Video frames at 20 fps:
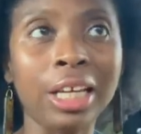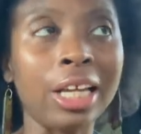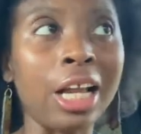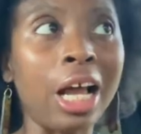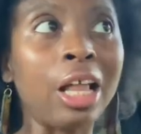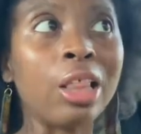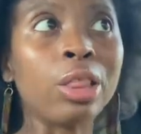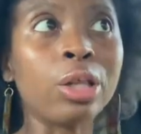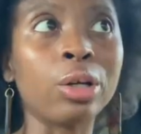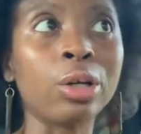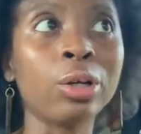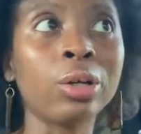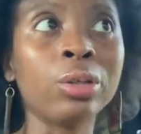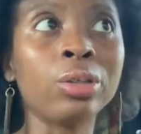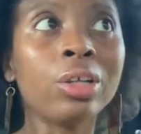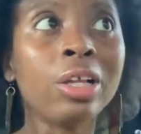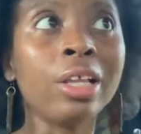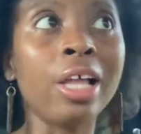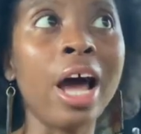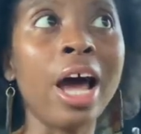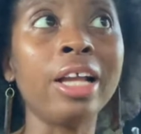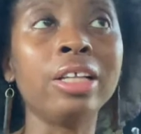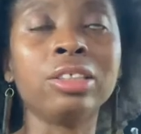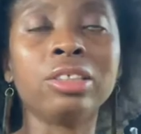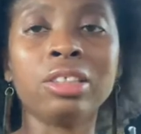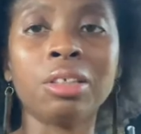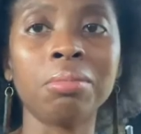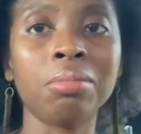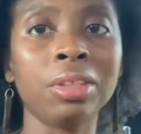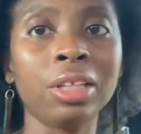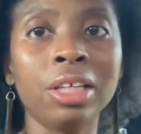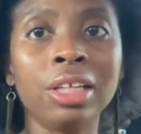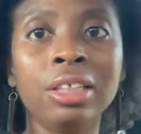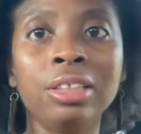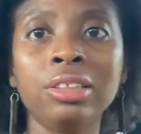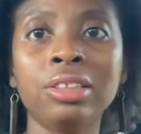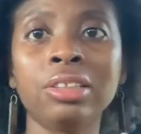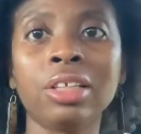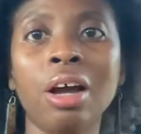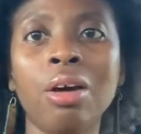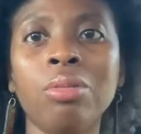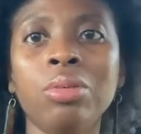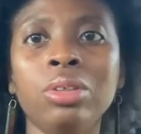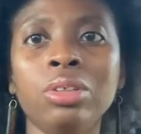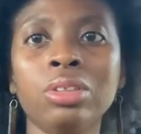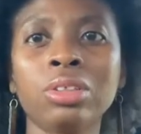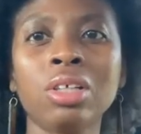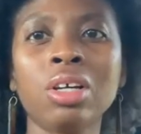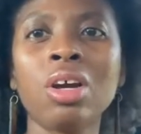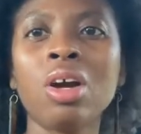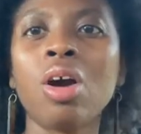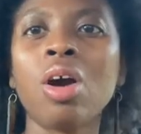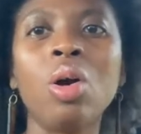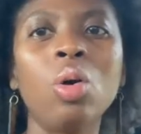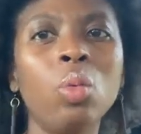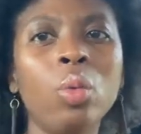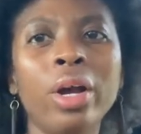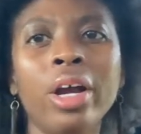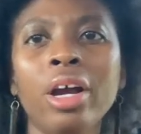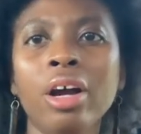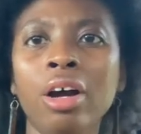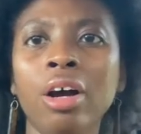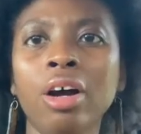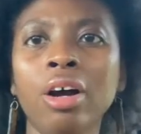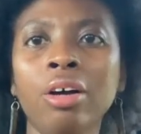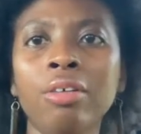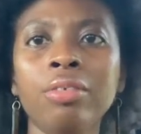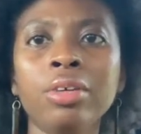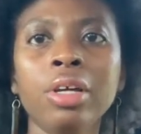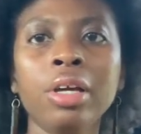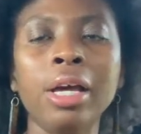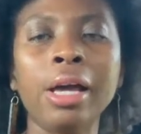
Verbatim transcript: and I learned a lot and some things I was aware of,